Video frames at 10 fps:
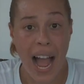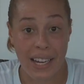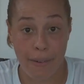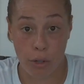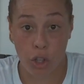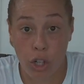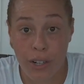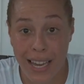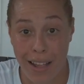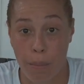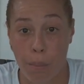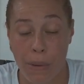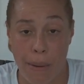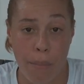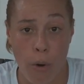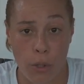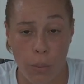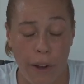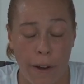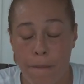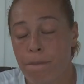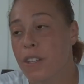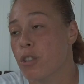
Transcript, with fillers: I never learned how to be a post player.